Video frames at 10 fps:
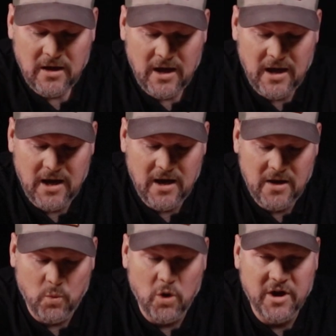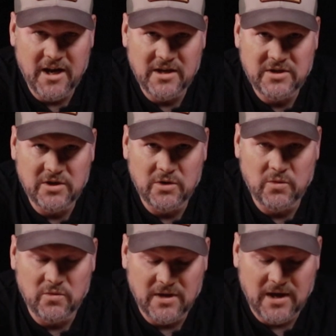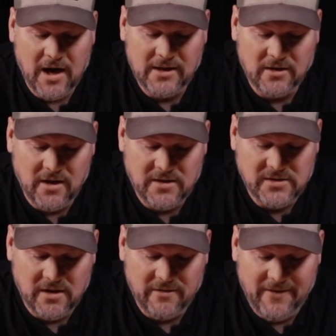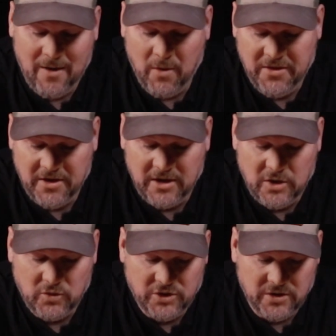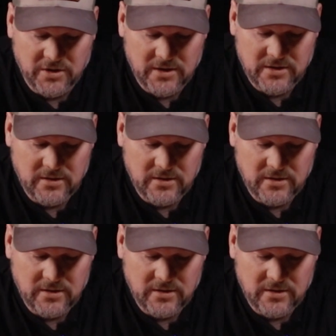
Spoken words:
And we'll get into the guidelines of how I think you should